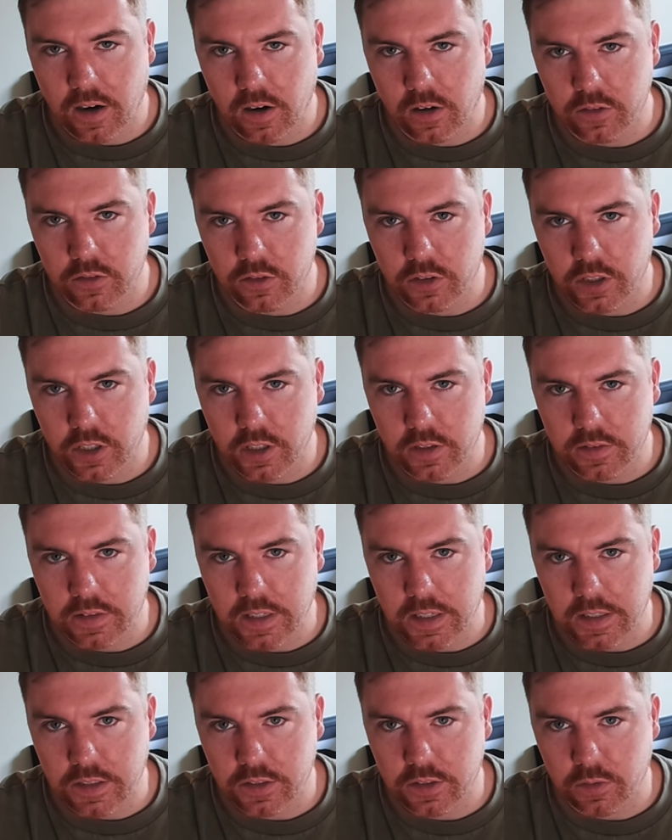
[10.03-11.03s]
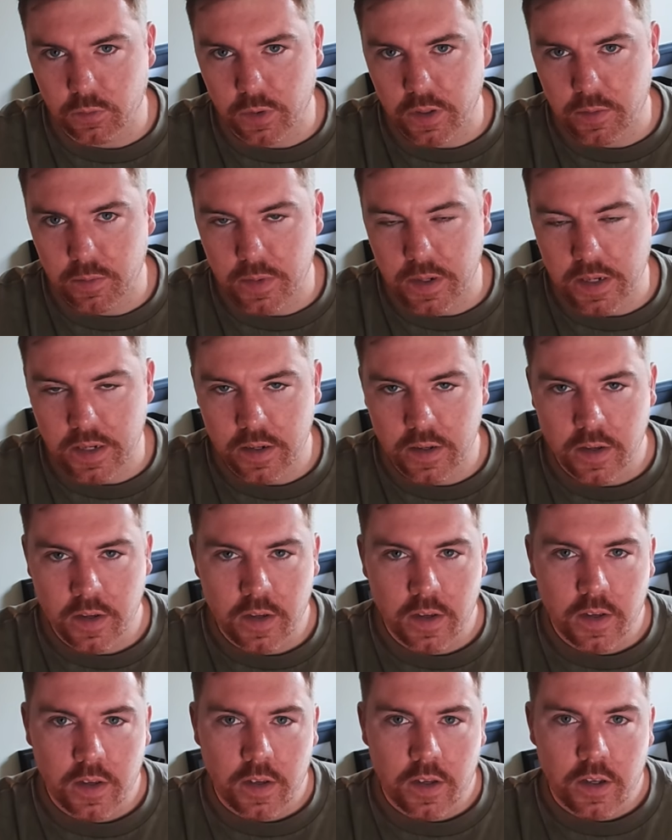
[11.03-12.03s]
on TurfCast with me,
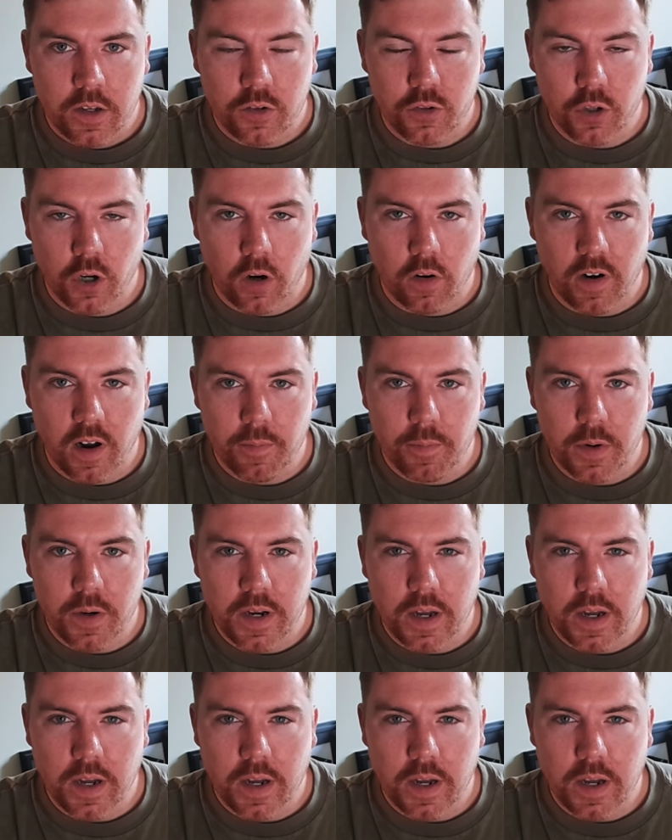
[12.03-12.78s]
Joe Redburn.